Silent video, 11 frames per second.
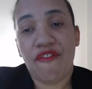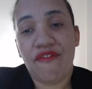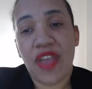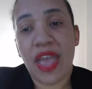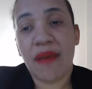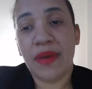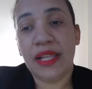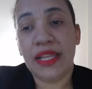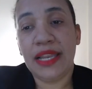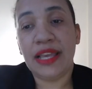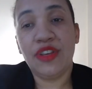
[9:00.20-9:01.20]

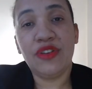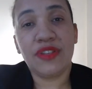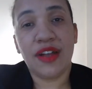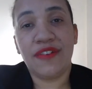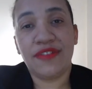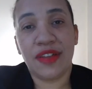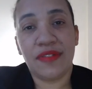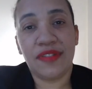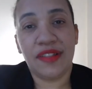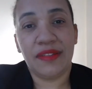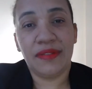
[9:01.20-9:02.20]
family. Like you solve
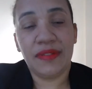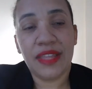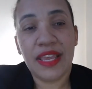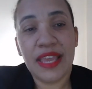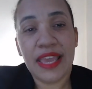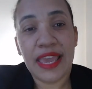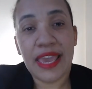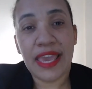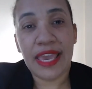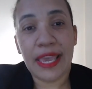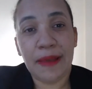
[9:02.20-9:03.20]
something,
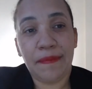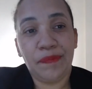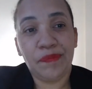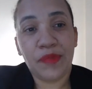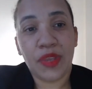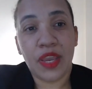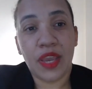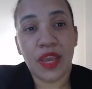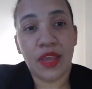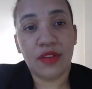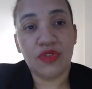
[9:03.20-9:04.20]
and
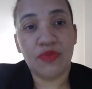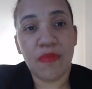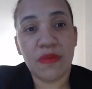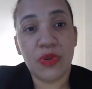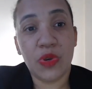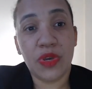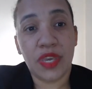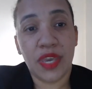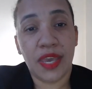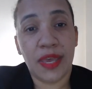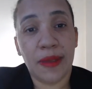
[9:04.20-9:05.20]
maybe you
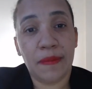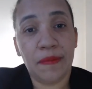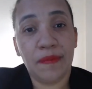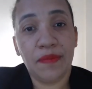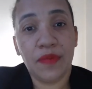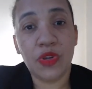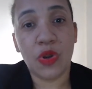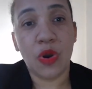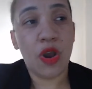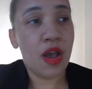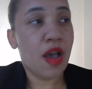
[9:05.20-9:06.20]
can,
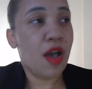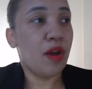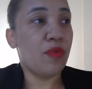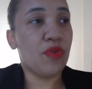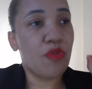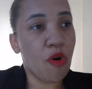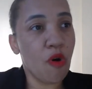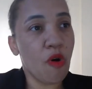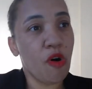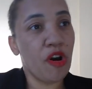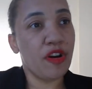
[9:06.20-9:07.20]

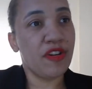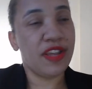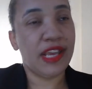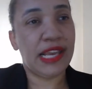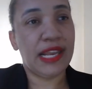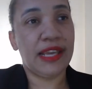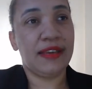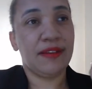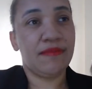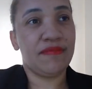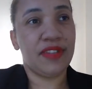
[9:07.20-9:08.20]
record them, like
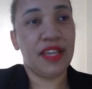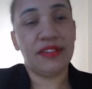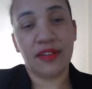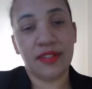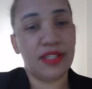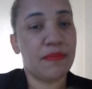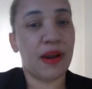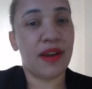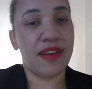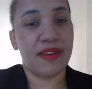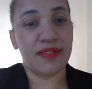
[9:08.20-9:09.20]
saying
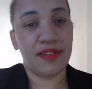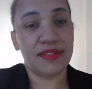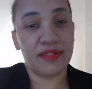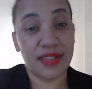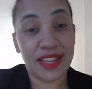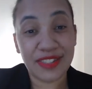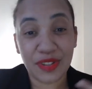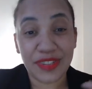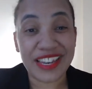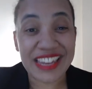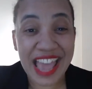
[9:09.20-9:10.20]

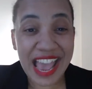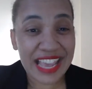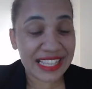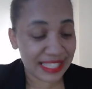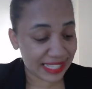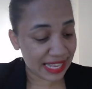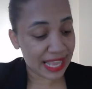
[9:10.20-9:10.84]
something nice